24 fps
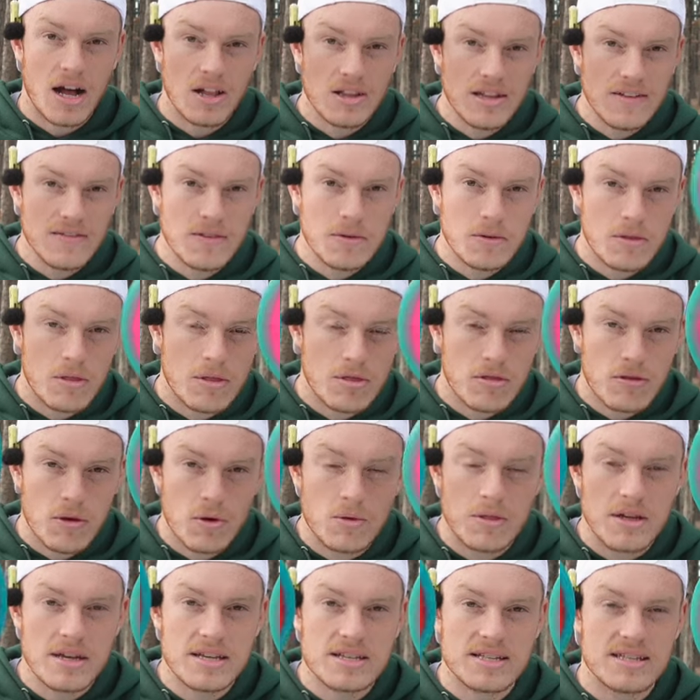I'll even
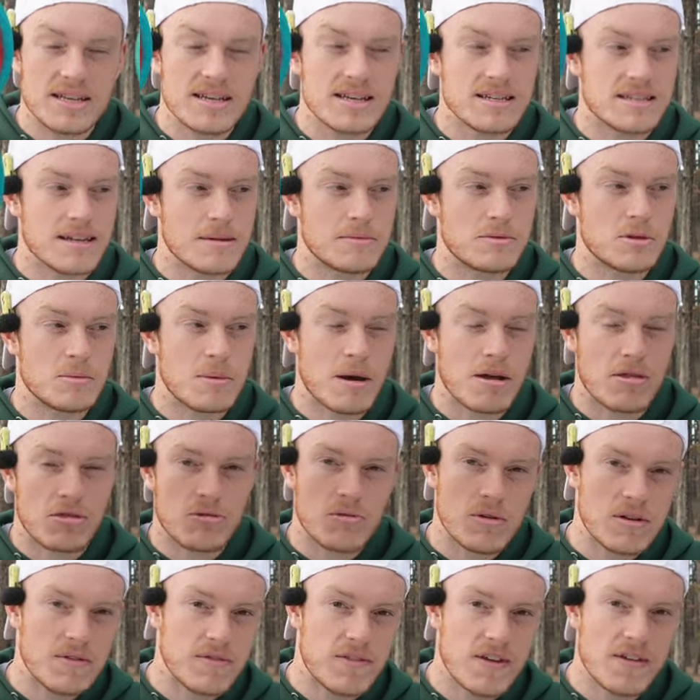throw these things up to about
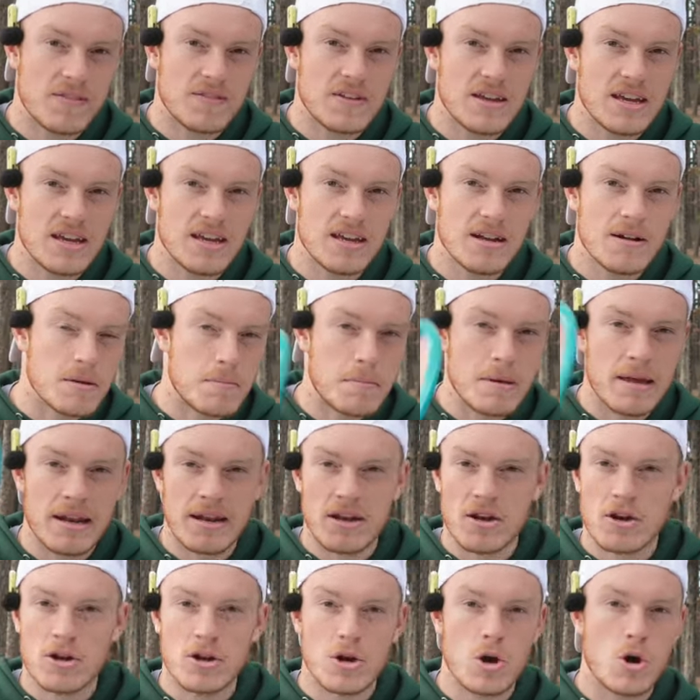350,
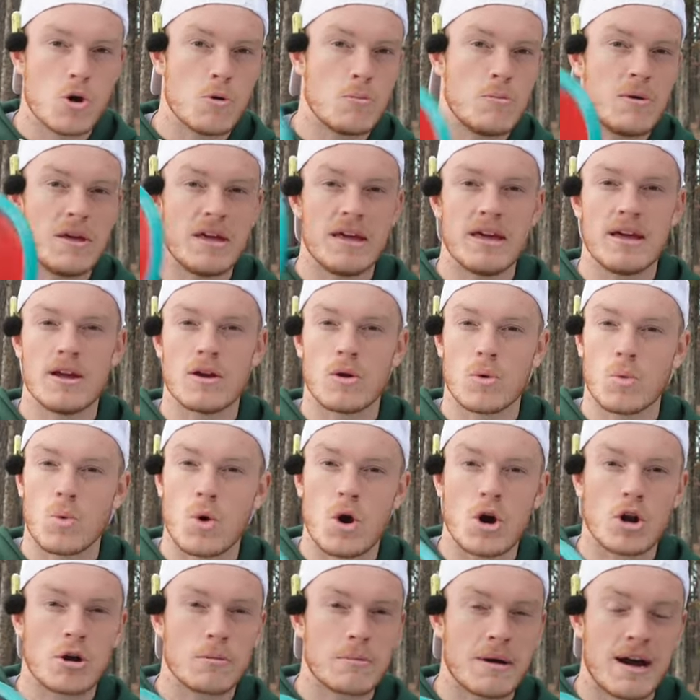depending on OB or
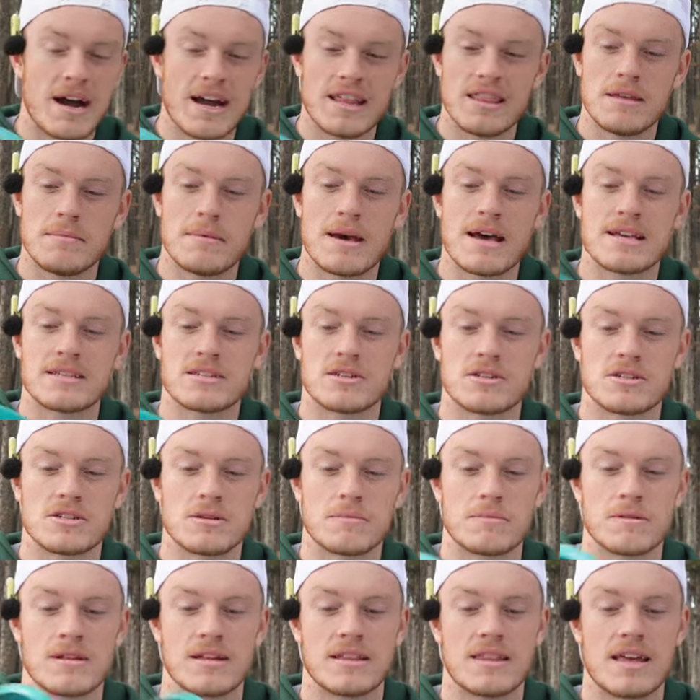water behind the basket or
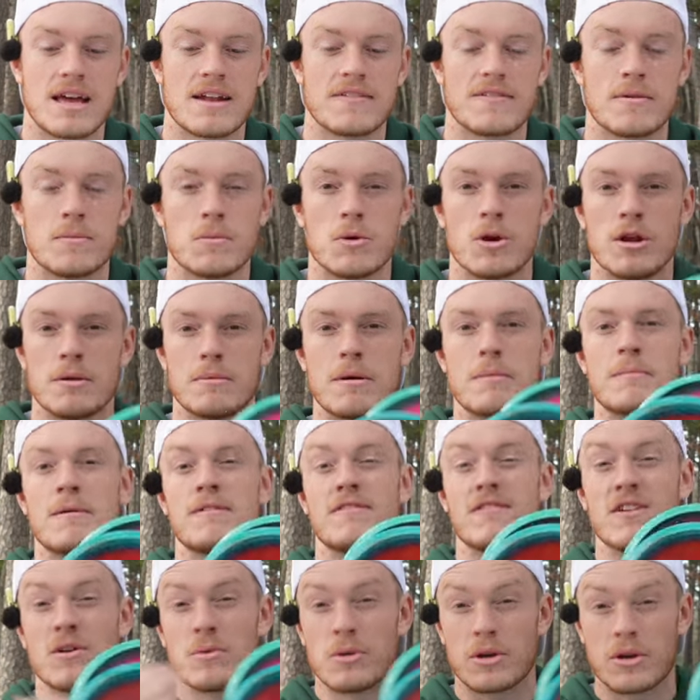something like that if I'm worried about my
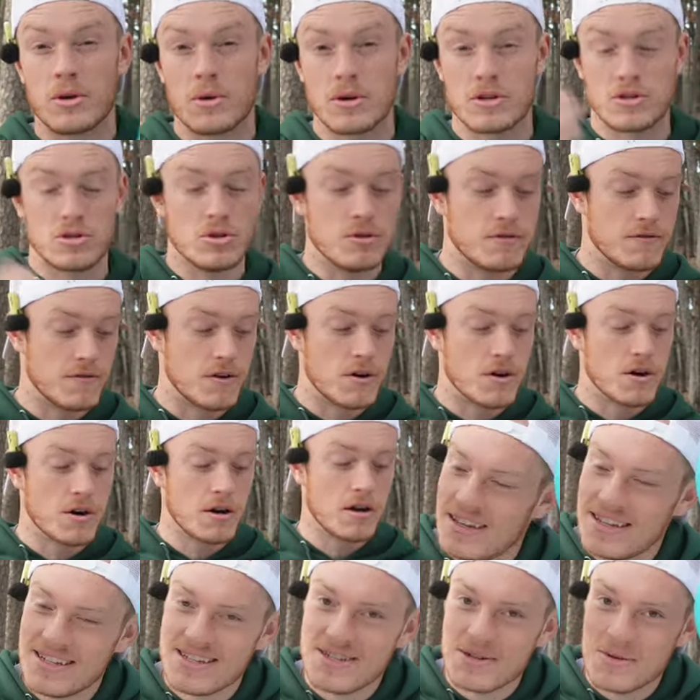fairway going too far.
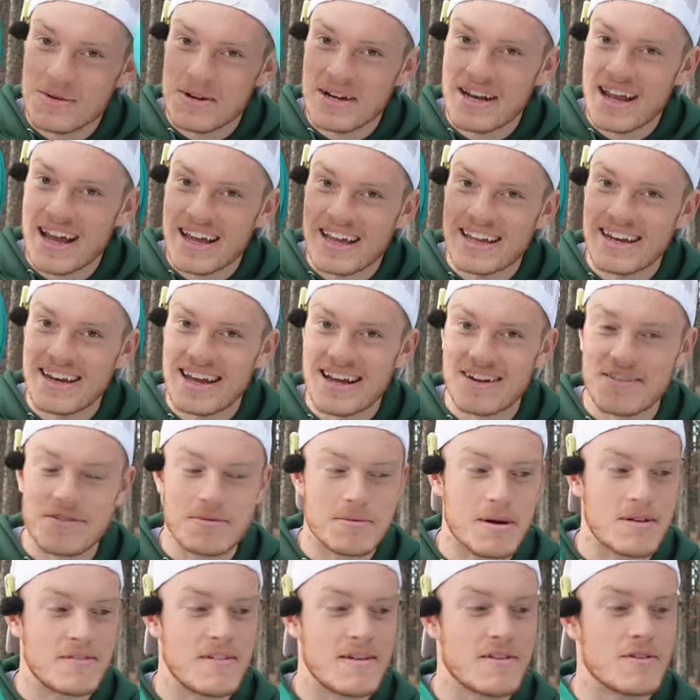These two are neck and neck for
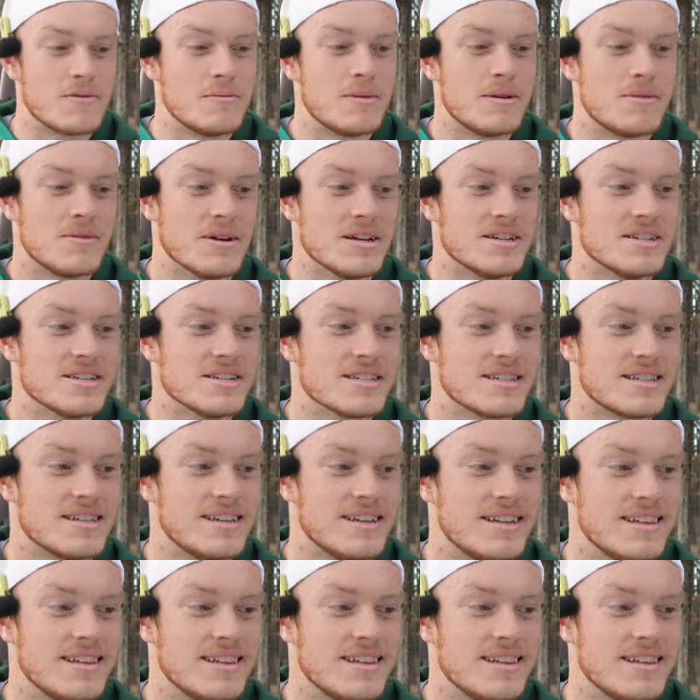my favorite mid-ranges.